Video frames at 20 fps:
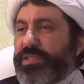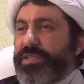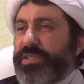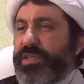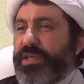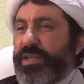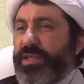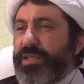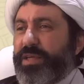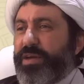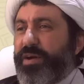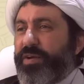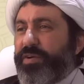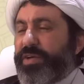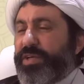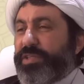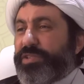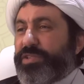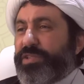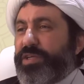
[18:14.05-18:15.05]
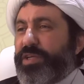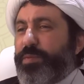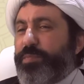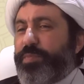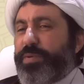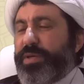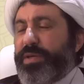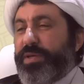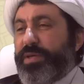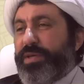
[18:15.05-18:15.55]
still they are
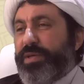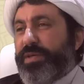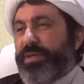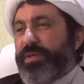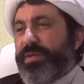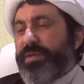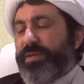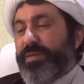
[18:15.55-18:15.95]
sleepy